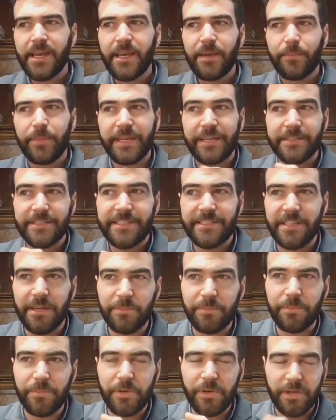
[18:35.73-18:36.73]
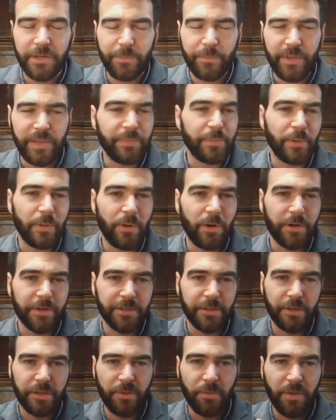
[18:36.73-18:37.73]
because some people are
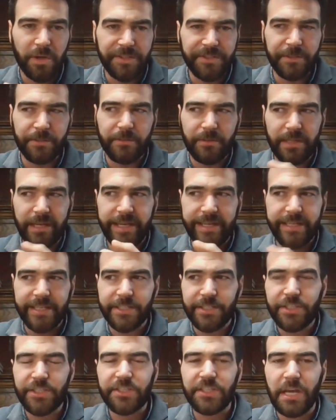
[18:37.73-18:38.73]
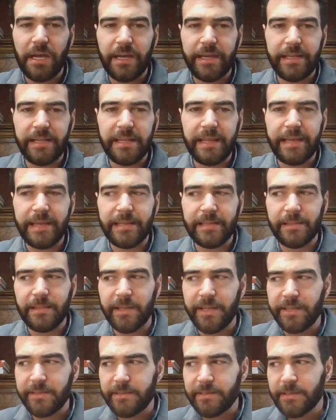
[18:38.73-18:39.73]
going to want to like shine and
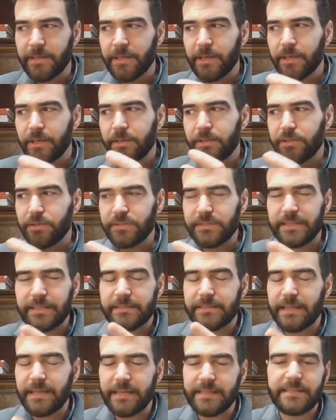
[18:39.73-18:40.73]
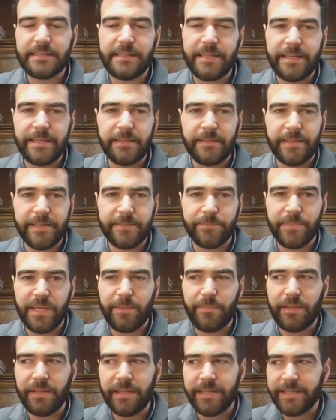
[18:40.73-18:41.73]
like use it as like
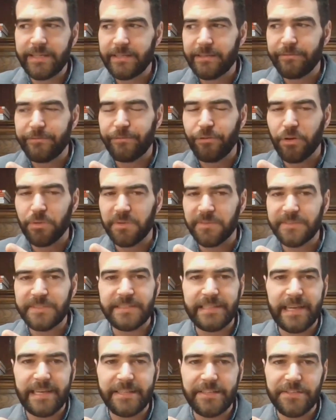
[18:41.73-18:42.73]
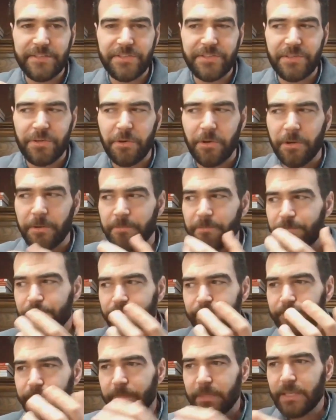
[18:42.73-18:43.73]
maybe like a form of status, or
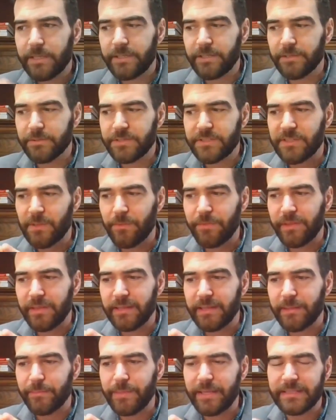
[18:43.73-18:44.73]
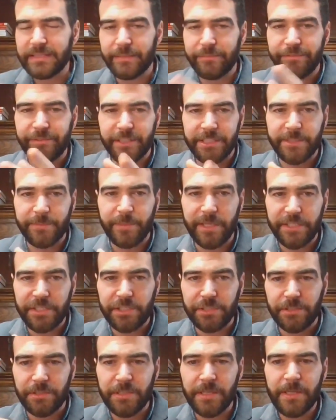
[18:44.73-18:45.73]
something that makes them feel
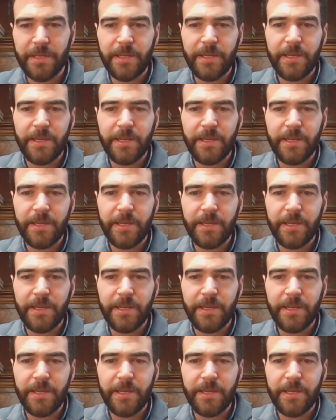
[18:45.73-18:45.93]
special.